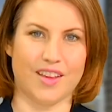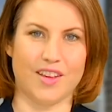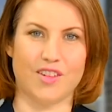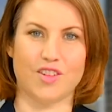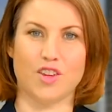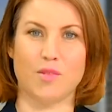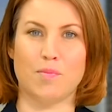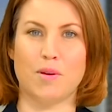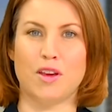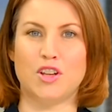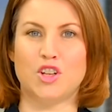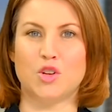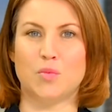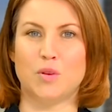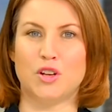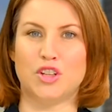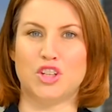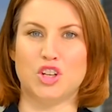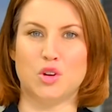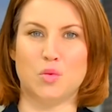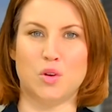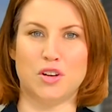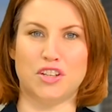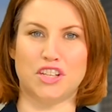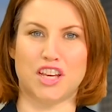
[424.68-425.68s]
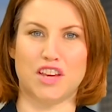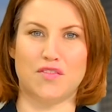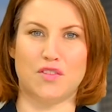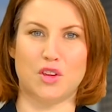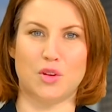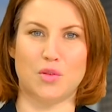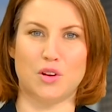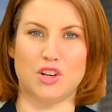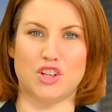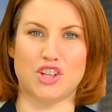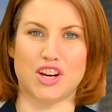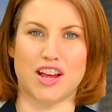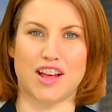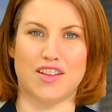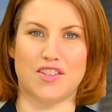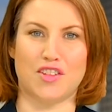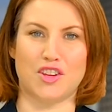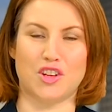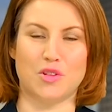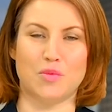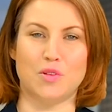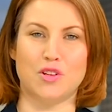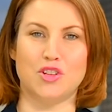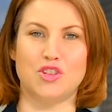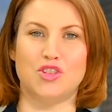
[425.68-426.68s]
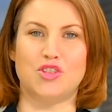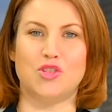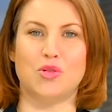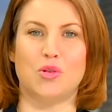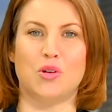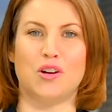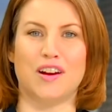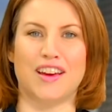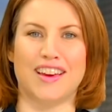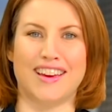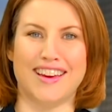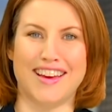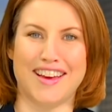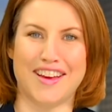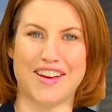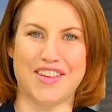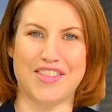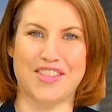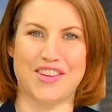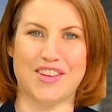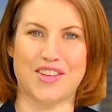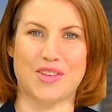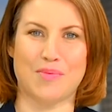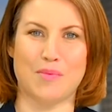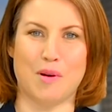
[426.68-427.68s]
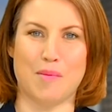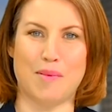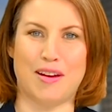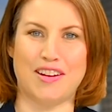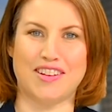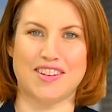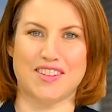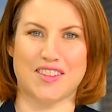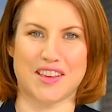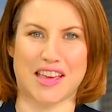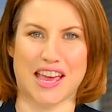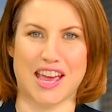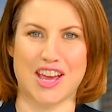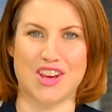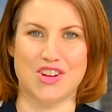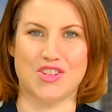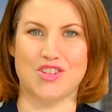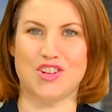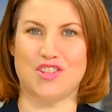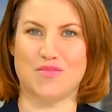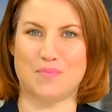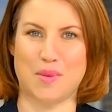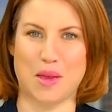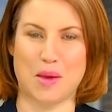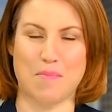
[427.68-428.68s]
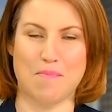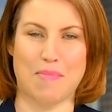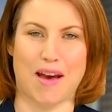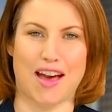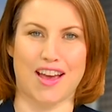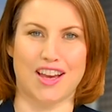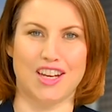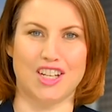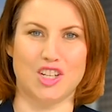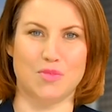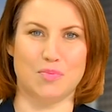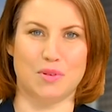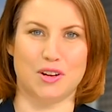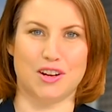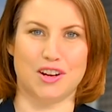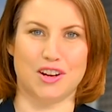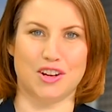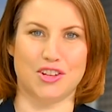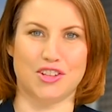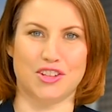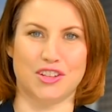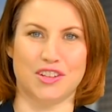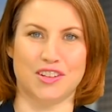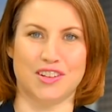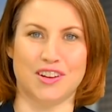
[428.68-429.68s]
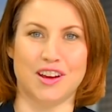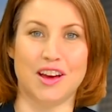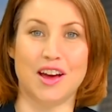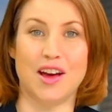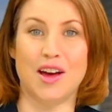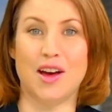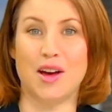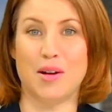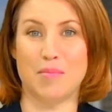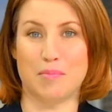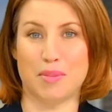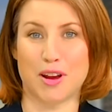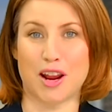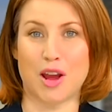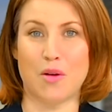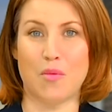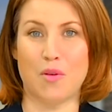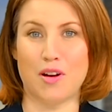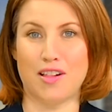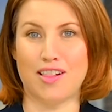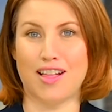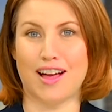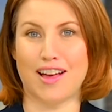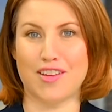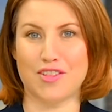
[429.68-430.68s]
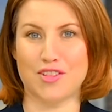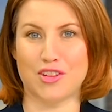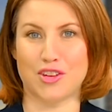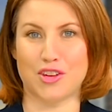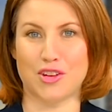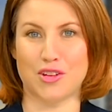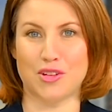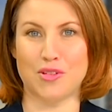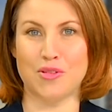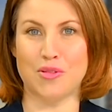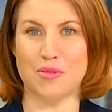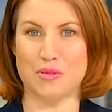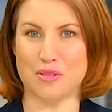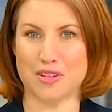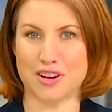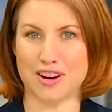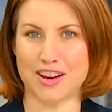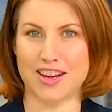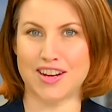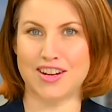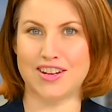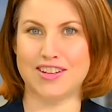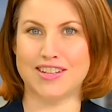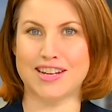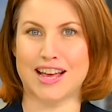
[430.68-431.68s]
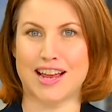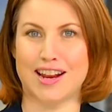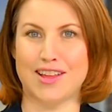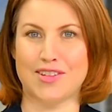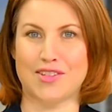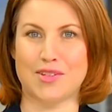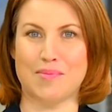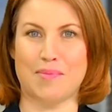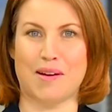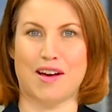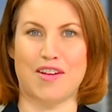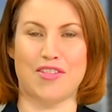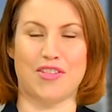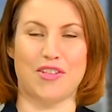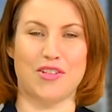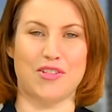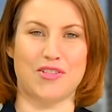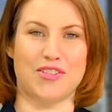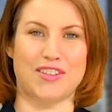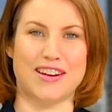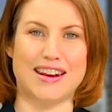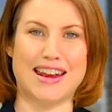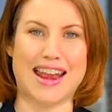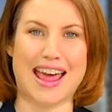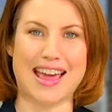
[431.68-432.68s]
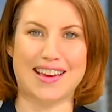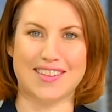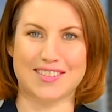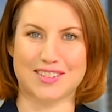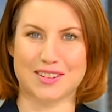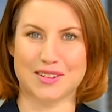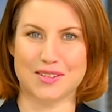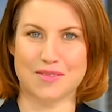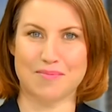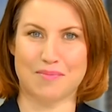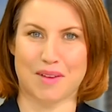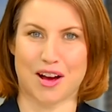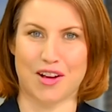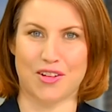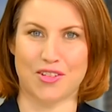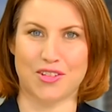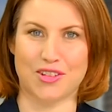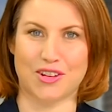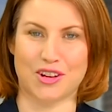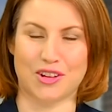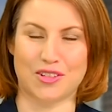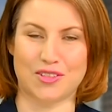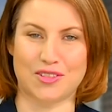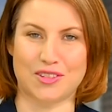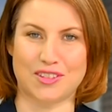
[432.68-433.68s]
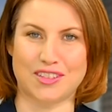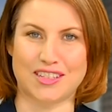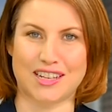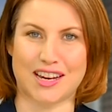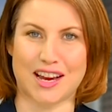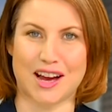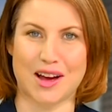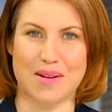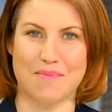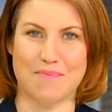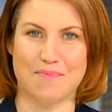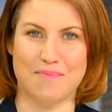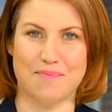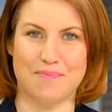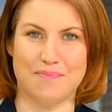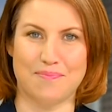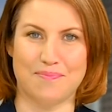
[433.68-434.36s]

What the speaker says: So Peter, we do want to give you a chance to enjoy this momentous occasion of being back into production, but I will ask you, what can you tell us about those next milestones to come?